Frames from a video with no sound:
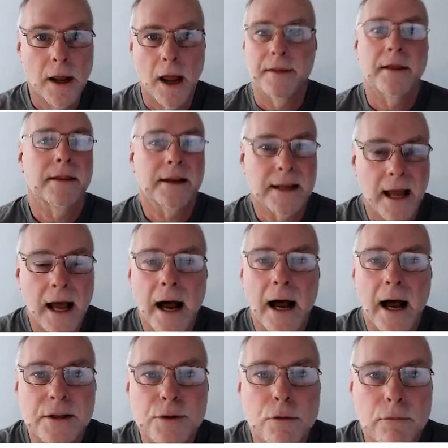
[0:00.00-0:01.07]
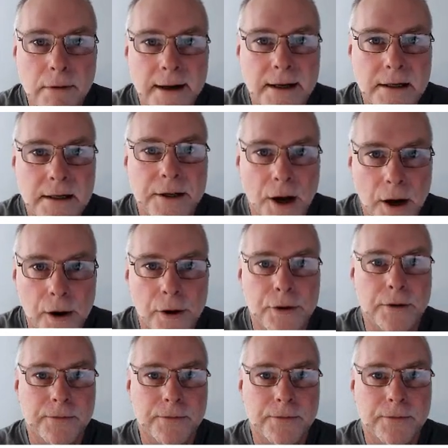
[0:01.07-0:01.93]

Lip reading: and then the car is all ready to go.